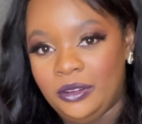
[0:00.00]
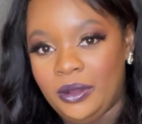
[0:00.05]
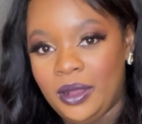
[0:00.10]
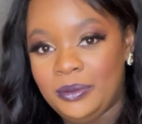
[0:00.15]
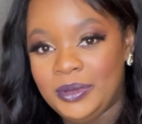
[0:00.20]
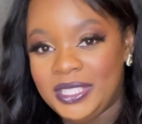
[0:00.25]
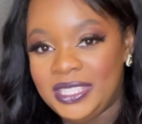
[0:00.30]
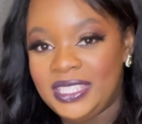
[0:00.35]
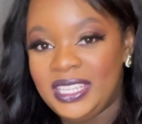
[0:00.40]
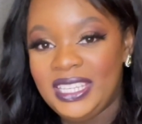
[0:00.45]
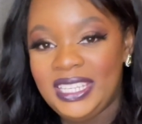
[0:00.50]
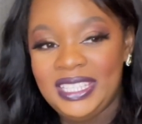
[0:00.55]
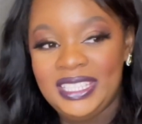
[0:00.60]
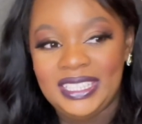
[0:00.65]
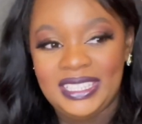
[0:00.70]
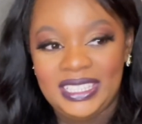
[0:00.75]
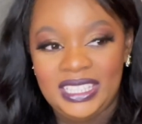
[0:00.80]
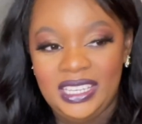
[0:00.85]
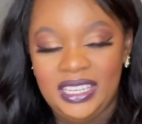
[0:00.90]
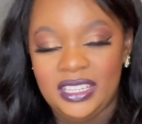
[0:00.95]
I was still in the
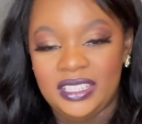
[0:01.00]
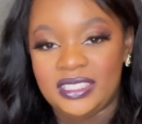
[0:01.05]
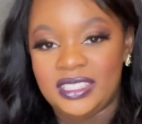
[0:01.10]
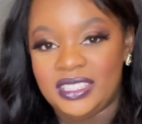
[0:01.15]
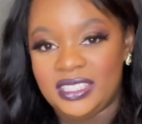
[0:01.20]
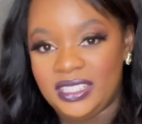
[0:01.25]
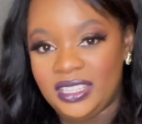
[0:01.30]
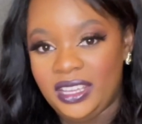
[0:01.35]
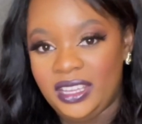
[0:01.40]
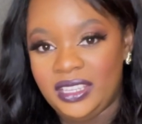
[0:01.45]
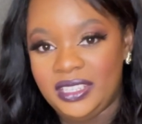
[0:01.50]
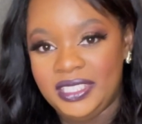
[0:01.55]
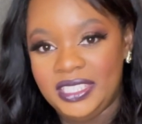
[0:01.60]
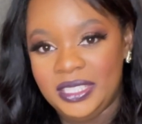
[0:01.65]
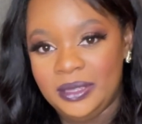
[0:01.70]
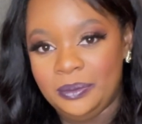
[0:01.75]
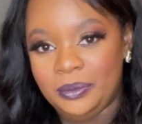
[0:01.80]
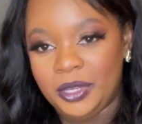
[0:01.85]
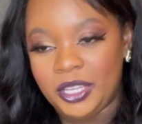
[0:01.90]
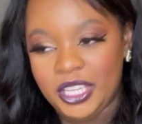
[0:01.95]
clinic
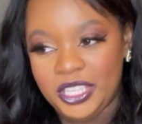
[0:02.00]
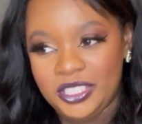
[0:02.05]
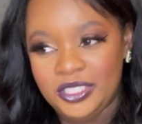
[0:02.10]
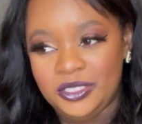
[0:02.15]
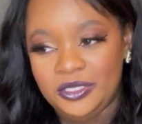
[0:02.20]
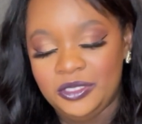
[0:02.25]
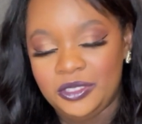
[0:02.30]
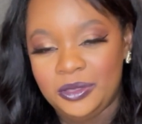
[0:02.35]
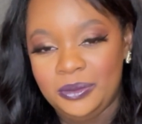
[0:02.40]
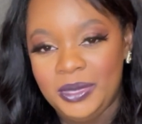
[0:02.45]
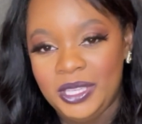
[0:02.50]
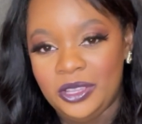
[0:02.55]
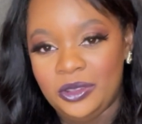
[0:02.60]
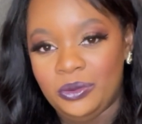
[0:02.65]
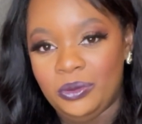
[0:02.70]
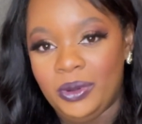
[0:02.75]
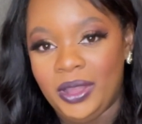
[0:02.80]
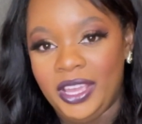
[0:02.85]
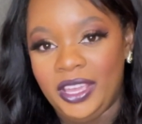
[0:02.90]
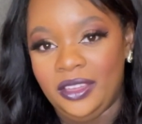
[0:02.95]
deciding, but it took me
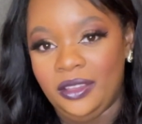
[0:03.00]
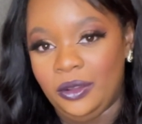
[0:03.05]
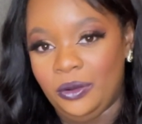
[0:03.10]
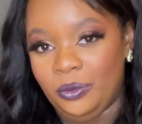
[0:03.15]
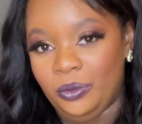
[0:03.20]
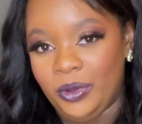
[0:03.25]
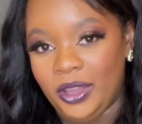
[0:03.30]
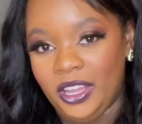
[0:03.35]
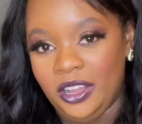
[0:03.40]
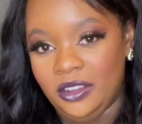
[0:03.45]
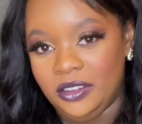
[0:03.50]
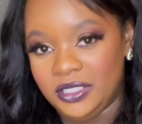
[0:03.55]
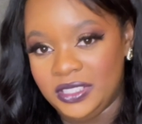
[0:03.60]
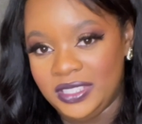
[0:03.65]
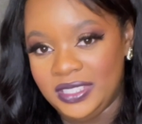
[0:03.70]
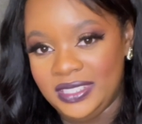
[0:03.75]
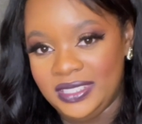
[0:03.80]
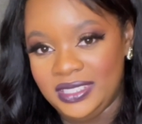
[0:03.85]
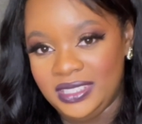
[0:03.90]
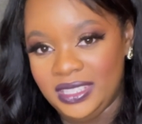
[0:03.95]
quite a while to
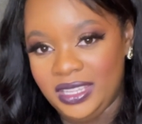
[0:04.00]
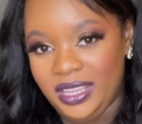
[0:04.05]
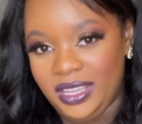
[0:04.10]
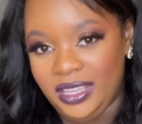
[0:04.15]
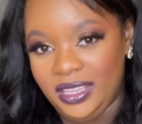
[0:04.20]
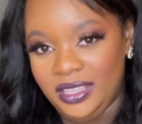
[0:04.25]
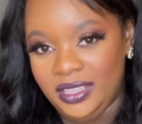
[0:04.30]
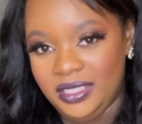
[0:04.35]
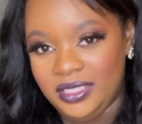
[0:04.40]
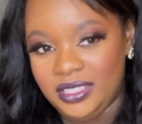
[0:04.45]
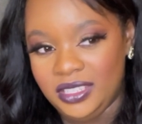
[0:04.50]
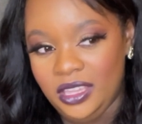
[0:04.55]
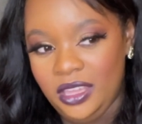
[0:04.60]
decide